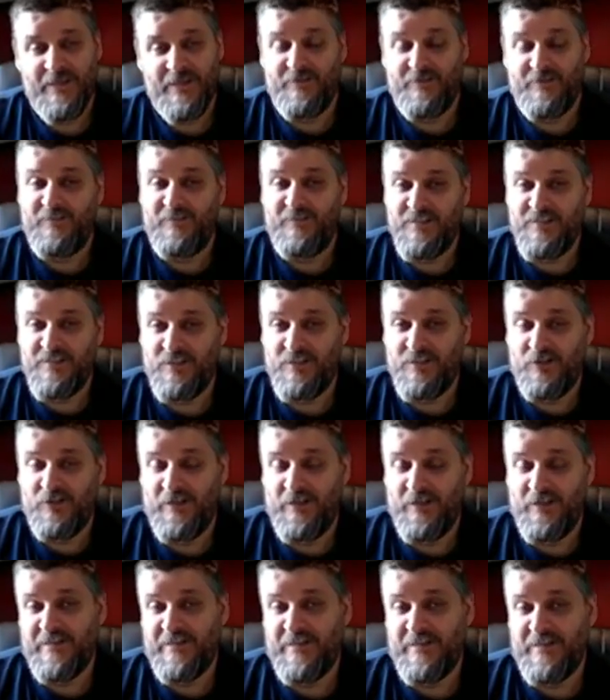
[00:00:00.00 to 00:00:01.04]
The
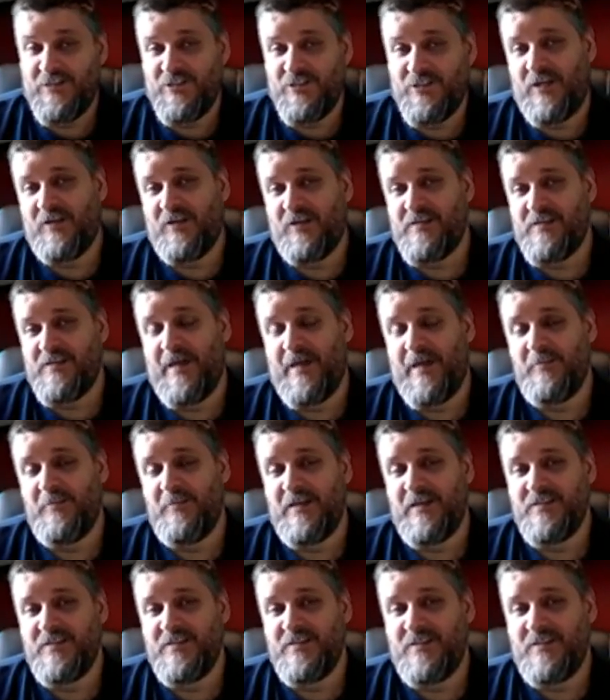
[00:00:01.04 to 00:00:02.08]
visitor in the jail tab
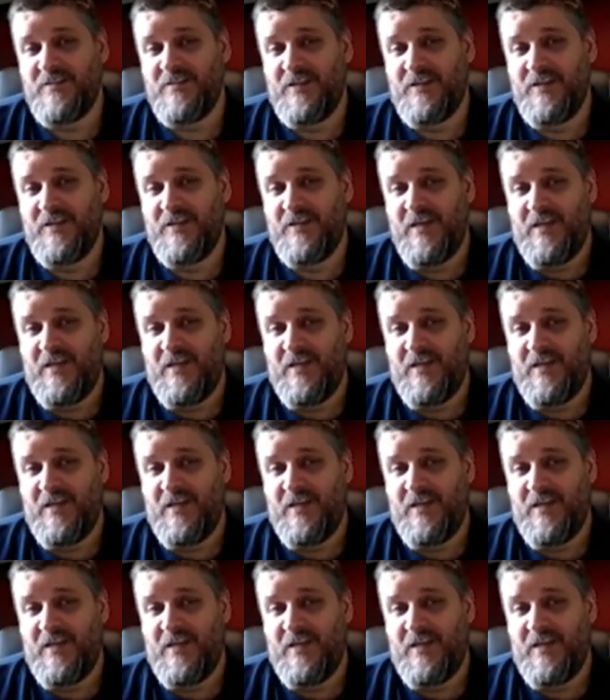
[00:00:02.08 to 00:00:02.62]
means that